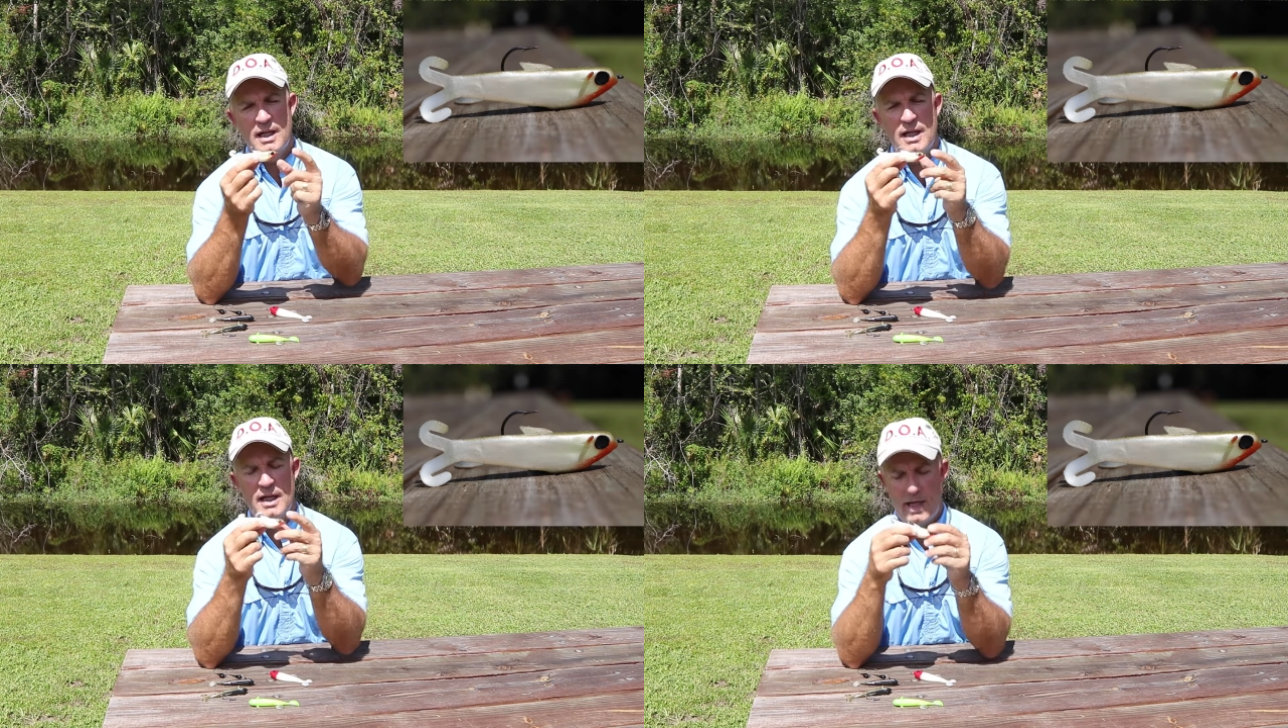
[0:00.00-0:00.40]

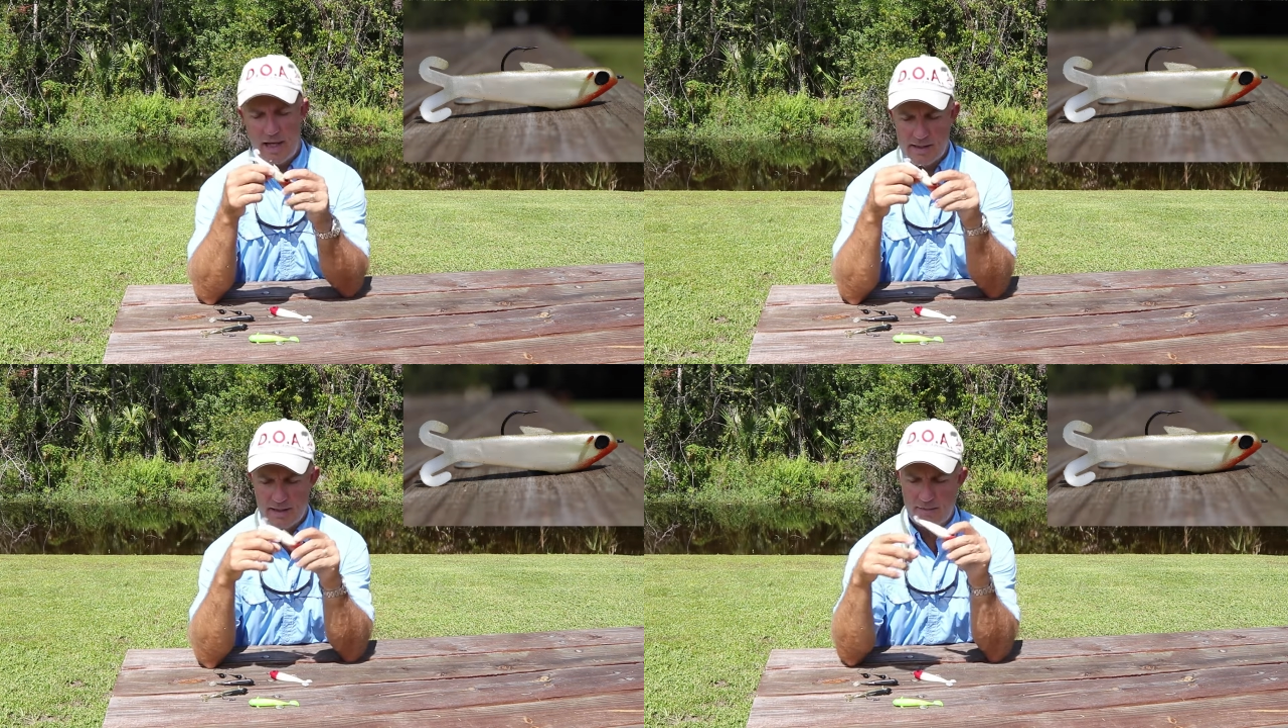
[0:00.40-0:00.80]
It
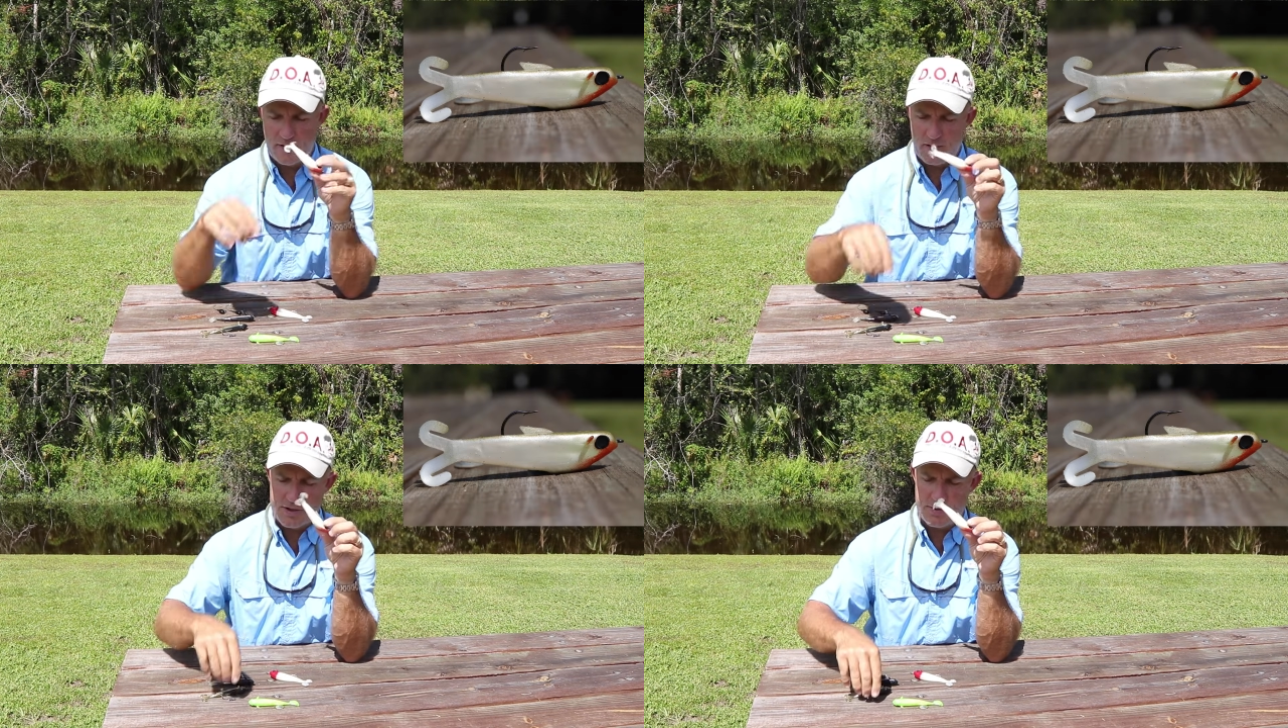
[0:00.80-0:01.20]
has a
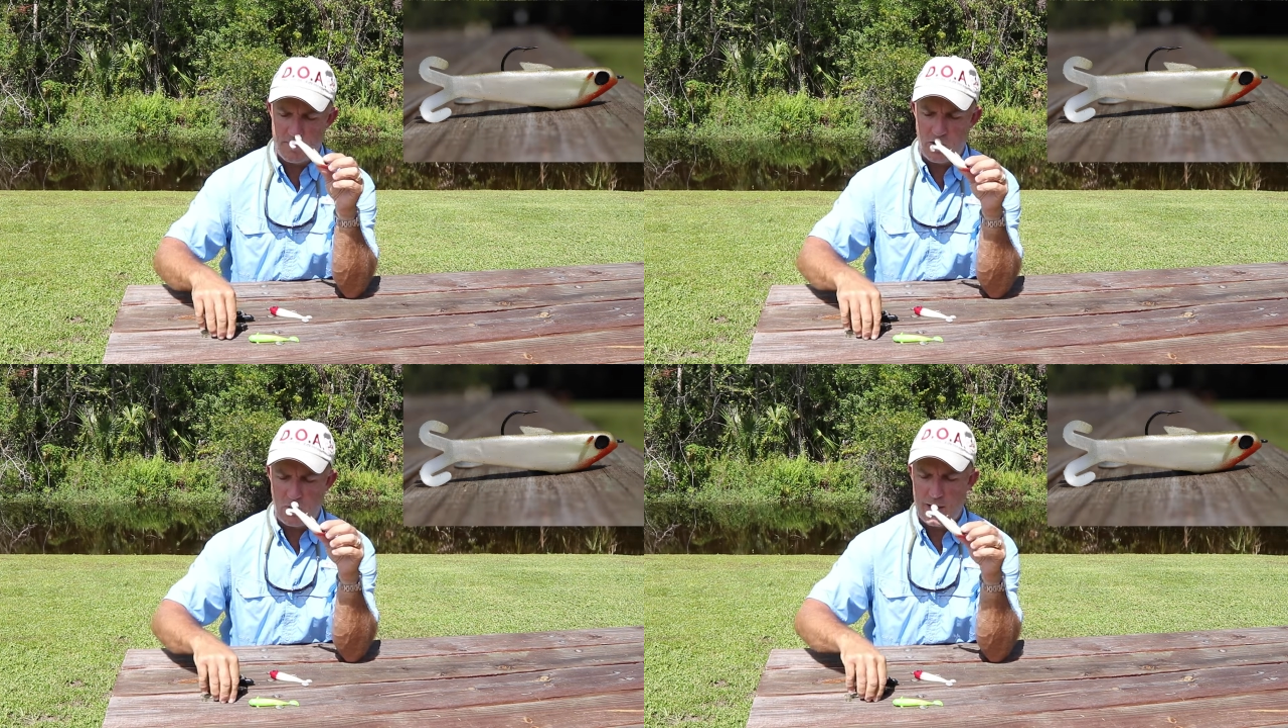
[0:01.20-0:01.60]
very
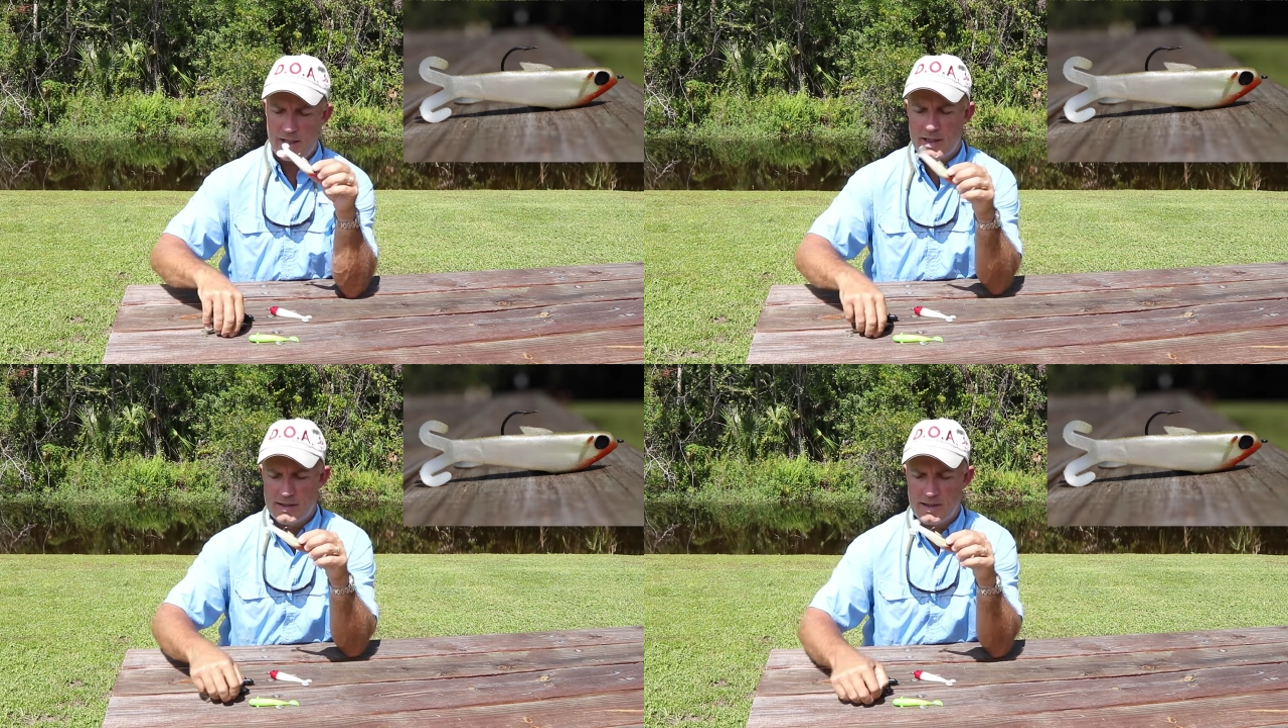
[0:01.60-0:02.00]
small
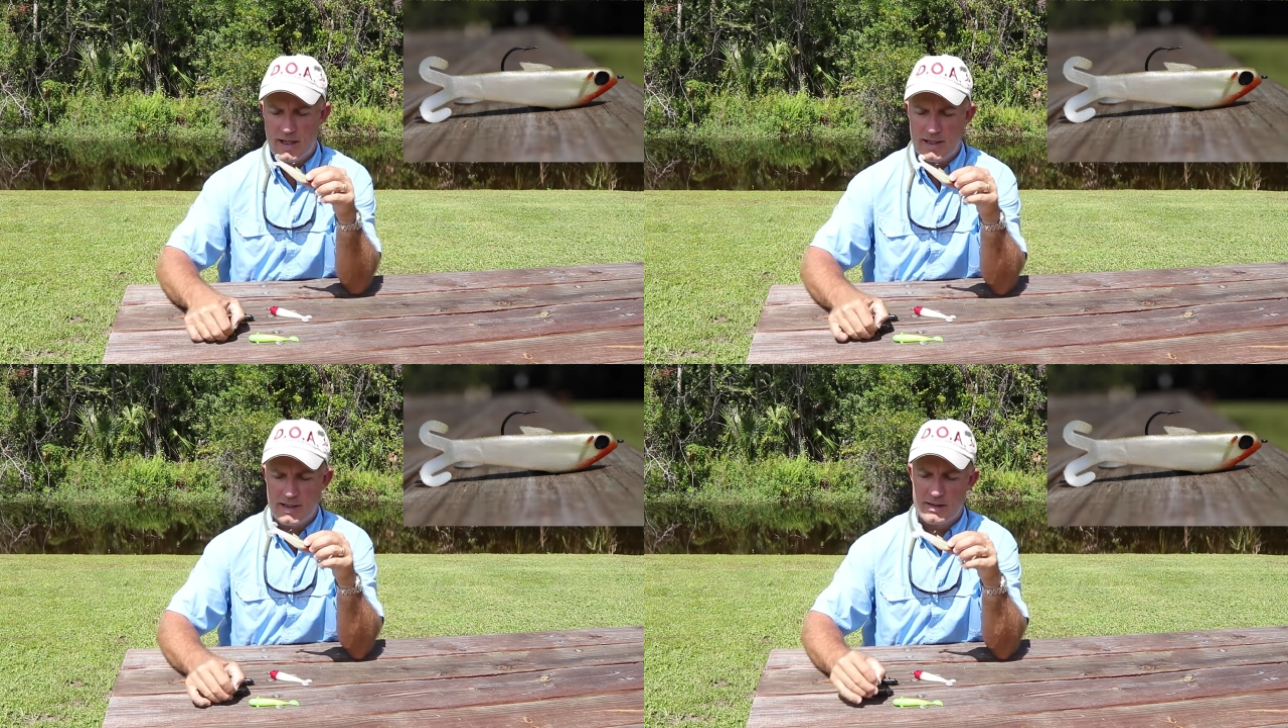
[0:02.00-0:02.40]
weight
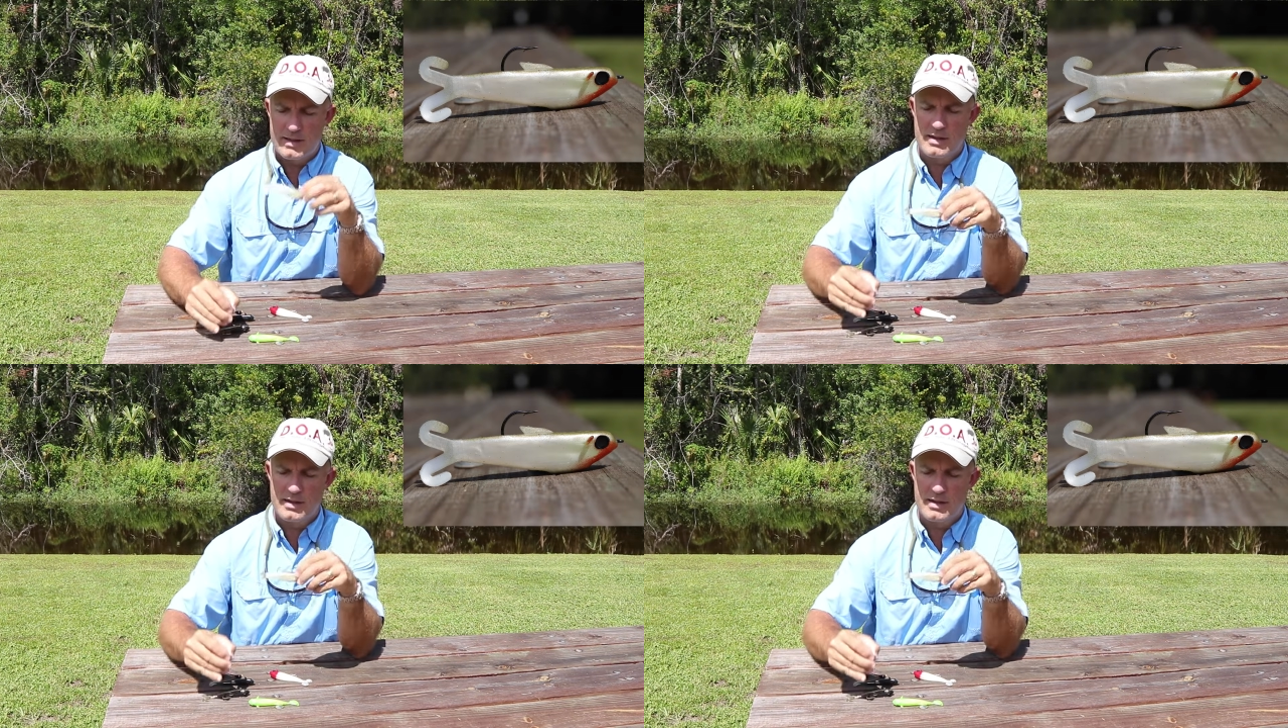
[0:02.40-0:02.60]
inside it.